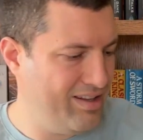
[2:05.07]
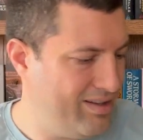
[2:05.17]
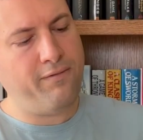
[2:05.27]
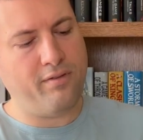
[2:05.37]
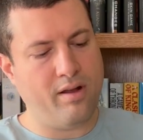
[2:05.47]

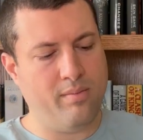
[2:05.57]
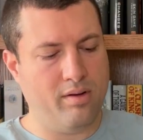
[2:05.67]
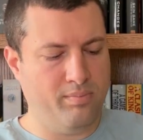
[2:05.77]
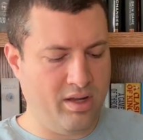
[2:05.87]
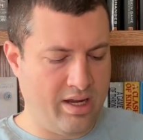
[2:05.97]
From
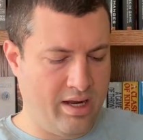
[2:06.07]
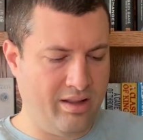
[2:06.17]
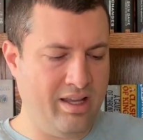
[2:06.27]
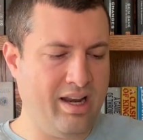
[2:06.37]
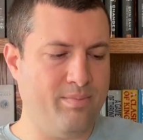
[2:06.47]
Book
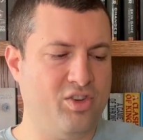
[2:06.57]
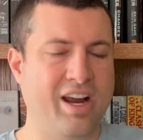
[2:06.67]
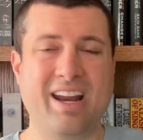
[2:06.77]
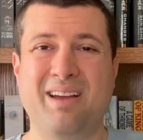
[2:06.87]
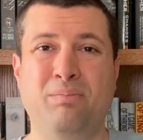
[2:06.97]
Outlet, I'm trying
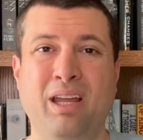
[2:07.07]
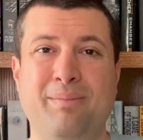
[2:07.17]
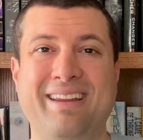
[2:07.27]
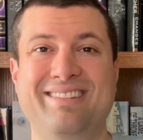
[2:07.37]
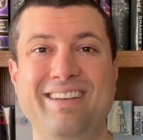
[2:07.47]
to complete
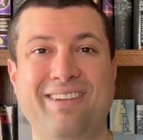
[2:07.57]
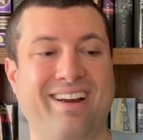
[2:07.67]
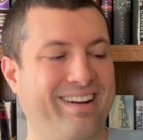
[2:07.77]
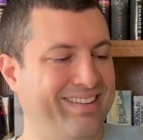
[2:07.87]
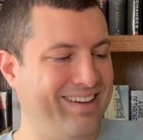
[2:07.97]
my Steven
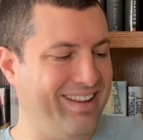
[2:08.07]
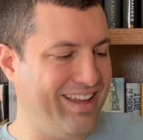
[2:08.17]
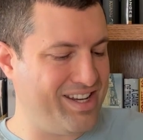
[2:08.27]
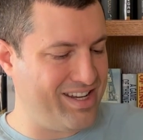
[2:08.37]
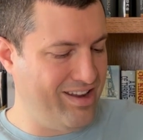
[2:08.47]
Erikson
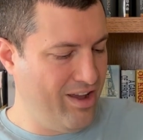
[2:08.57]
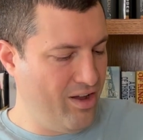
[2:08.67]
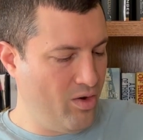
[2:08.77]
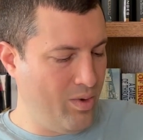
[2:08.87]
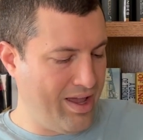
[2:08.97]
collection.
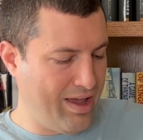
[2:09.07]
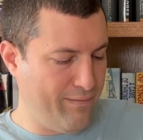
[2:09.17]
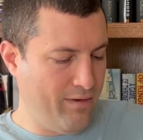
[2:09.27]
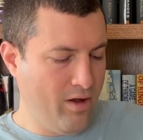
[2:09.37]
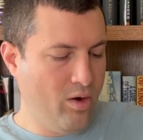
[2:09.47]
We
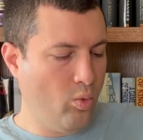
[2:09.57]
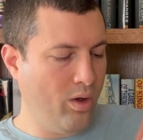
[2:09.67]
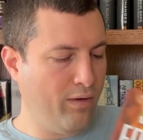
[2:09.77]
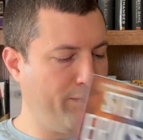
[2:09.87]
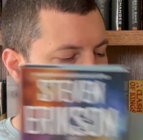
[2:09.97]
have
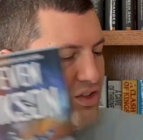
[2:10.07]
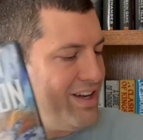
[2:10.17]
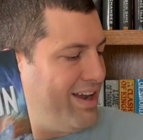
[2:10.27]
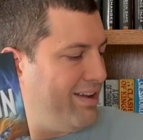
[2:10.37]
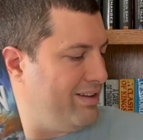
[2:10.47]
Willful
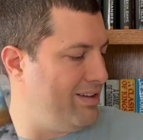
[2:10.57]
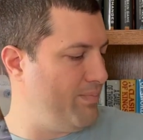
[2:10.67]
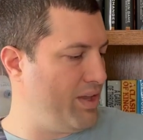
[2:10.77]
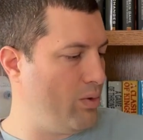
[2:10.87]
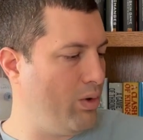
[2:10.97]
Child
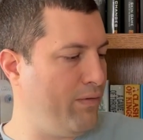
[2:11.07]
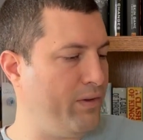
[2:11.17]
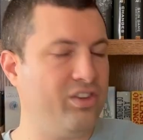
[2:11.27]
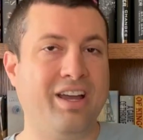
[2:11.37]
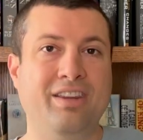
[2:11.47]
and Willful
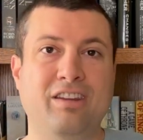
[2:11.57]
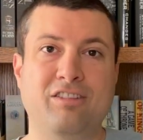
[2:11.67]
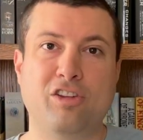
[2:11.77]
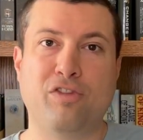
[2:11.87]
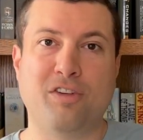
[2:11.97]
Child: The
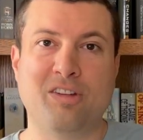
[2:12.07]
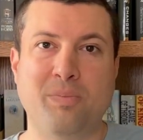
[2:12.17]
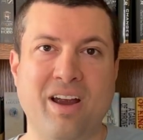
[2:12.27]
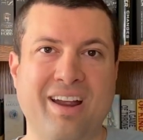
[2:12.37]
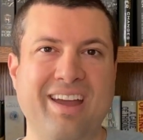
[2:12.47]
Search for
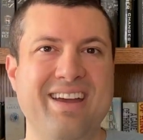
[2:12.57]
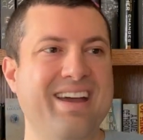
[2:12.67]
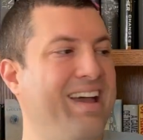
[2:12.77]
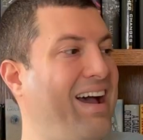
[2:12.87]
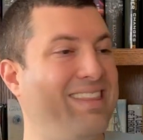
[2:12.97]
Spark.
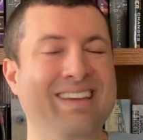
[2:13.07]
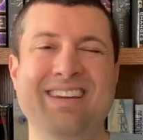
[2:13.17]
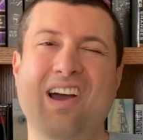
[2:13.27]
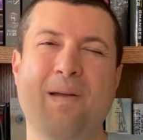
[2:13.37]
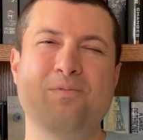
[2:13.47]
I think
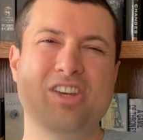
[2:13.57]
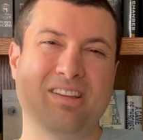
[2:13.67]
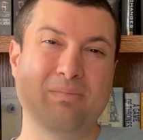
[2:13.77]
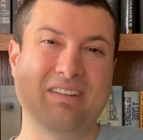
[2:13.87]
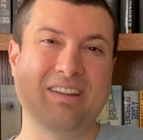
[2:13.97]
now I'm just
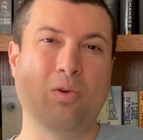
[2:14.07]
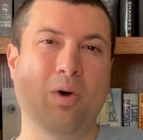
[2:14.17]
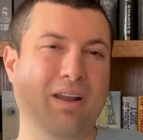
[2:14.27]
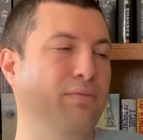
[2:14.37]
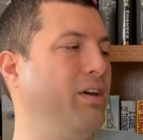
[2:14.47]
missing
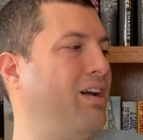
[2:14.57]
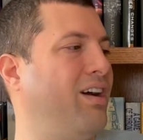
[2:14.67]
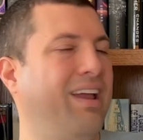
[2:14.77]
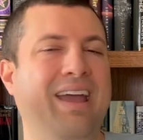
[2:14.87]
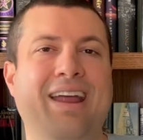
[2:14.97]
one of the
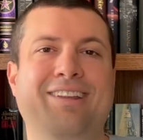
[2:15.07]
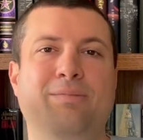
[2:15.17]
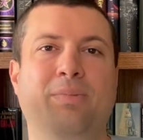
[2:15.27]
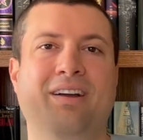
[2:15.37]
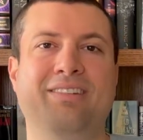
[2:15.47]
Carcanis
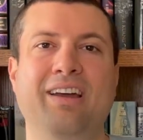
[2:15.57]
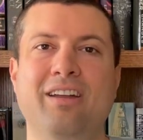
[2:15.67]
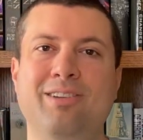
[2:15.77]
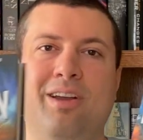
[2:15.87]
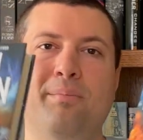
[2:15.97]
books
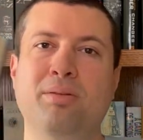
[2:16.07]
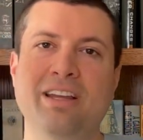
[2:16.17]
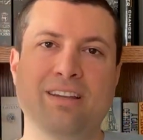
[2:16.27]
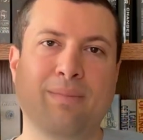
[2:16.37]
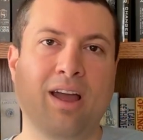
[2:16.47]
to
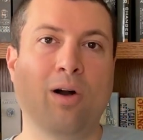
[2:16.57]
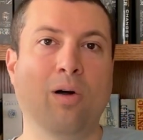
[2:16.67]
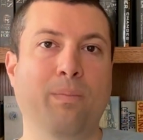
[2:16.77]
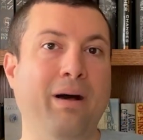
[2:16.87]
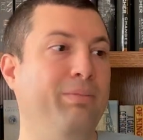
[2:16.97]
complete my
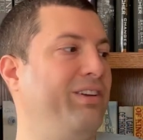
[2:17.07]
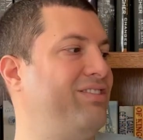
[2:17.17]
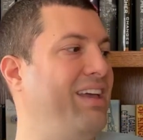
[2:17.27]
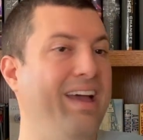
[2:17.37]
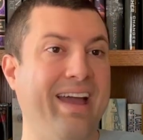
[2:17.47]
whole
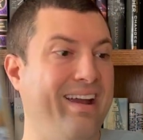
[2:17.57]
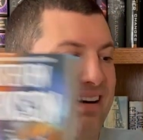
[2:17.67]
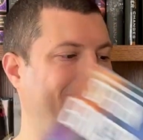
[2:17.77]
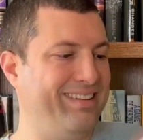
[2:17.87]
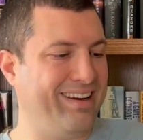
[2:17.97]
published
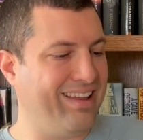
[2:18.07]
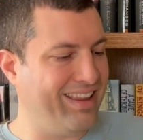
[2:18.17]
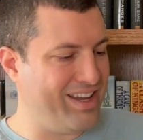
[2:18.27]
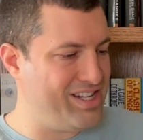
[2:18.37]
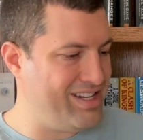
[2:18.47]
Erikson
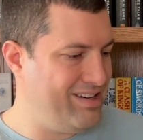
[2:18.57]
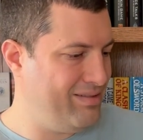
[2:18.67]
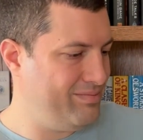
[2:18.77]
collection.